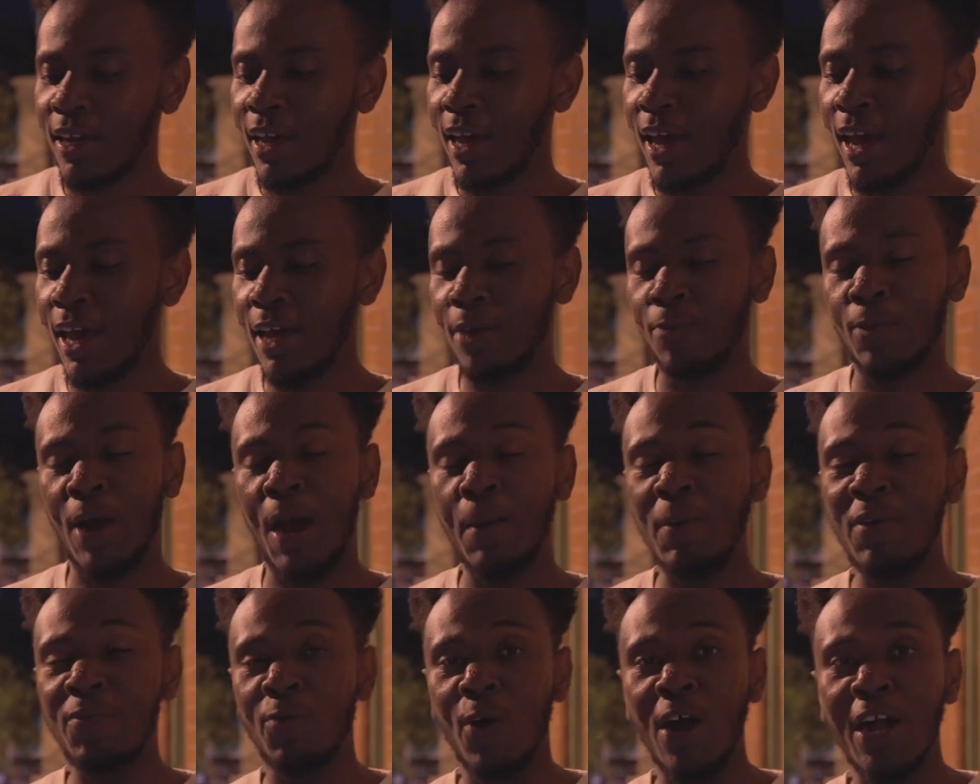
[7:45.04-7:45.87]
And
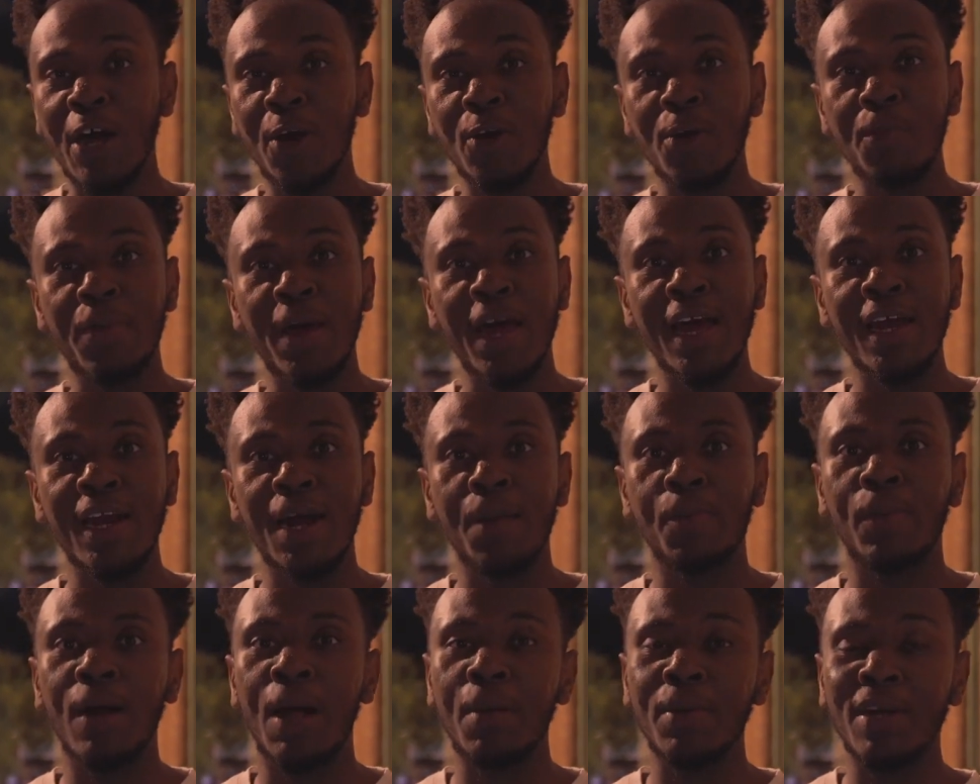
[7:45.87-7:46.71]
right before I go to bed,
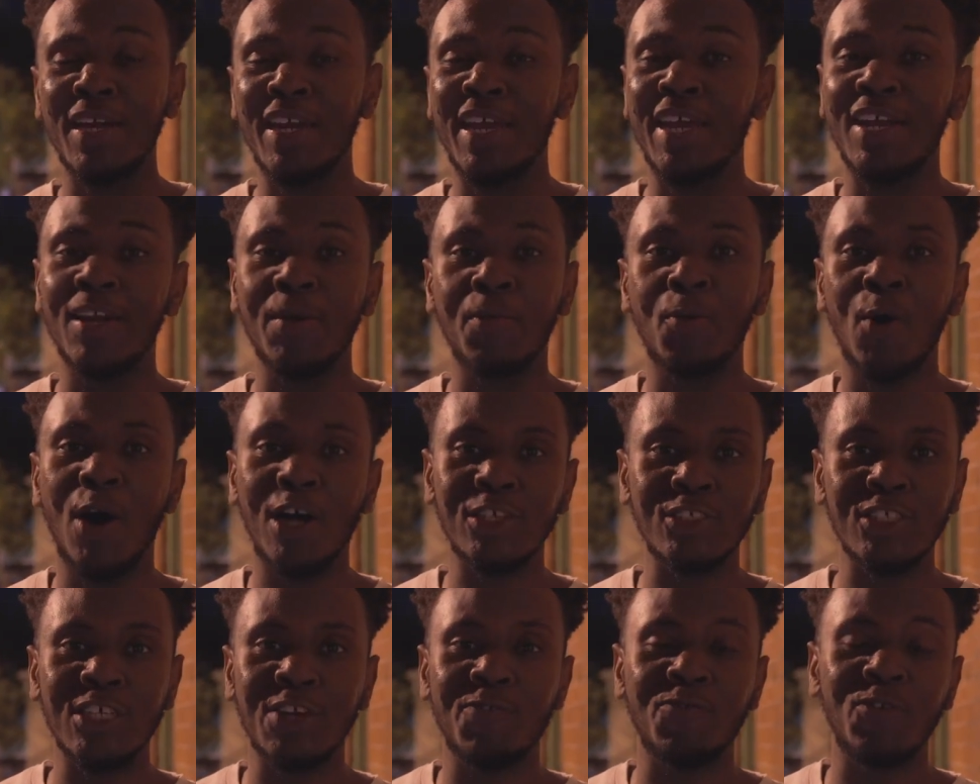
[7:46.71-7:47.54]
I'm probably gonna end up
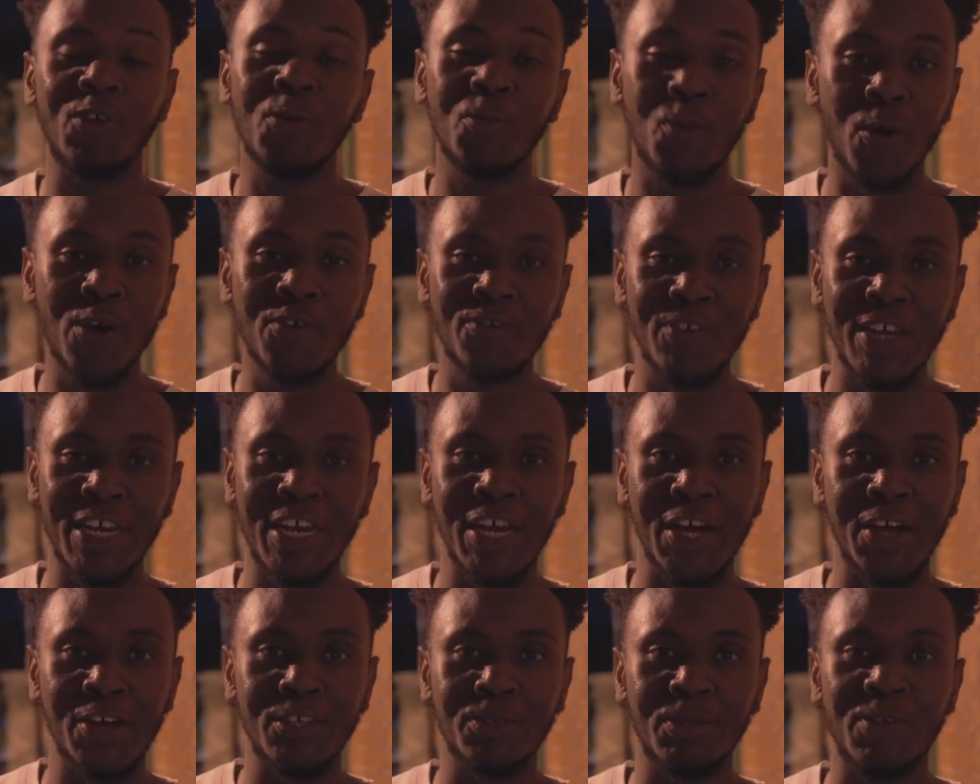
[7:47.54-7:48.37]
watching a few more
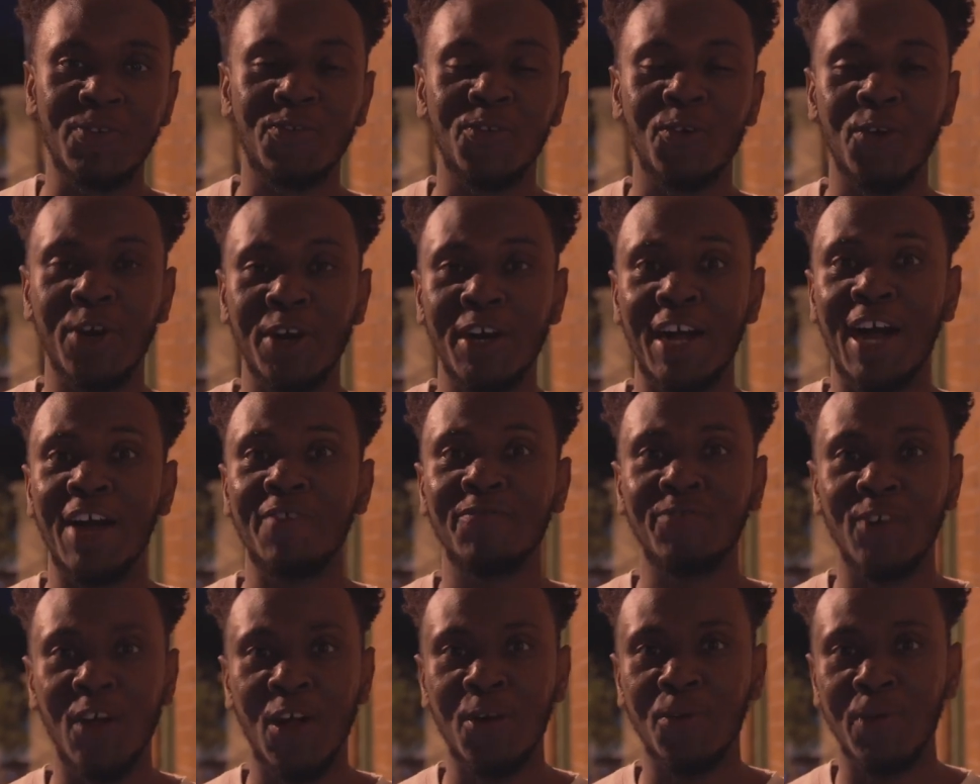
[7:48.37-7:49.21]
videos before I
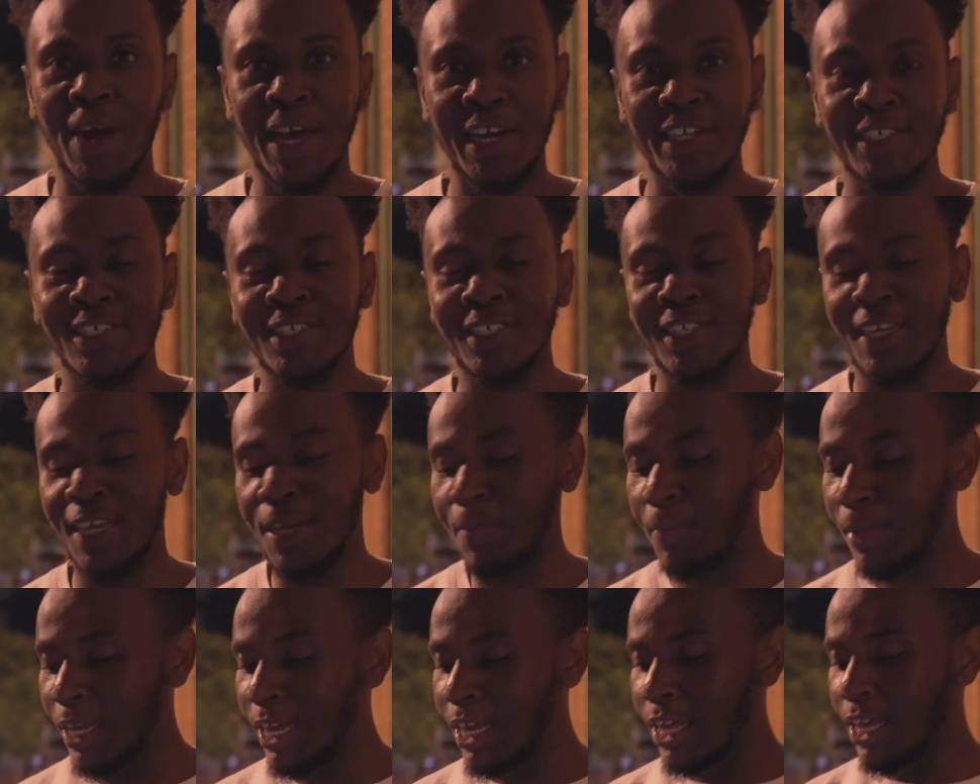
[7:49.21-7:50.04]
fall right asleep.